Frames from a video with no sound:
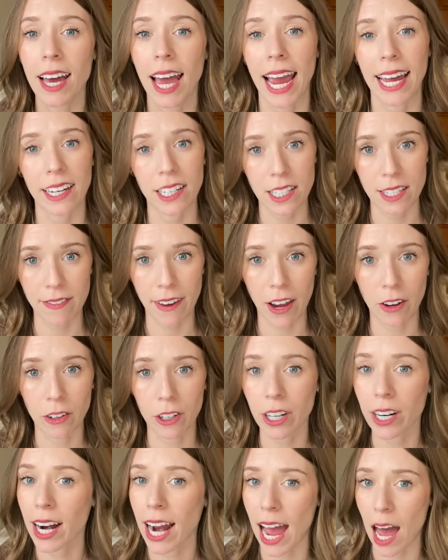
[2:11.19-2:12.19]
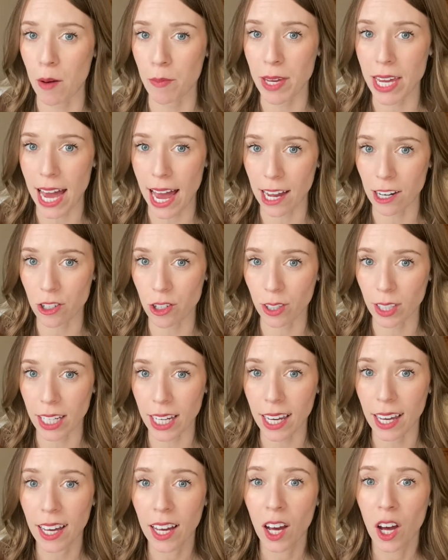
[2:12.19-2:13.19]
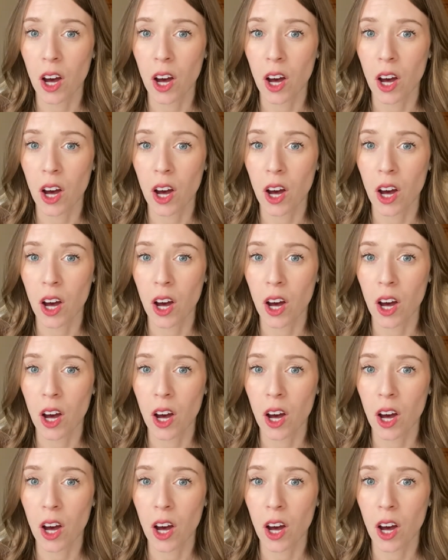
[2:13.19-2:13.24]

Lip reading: and its founder, Abby Ashley,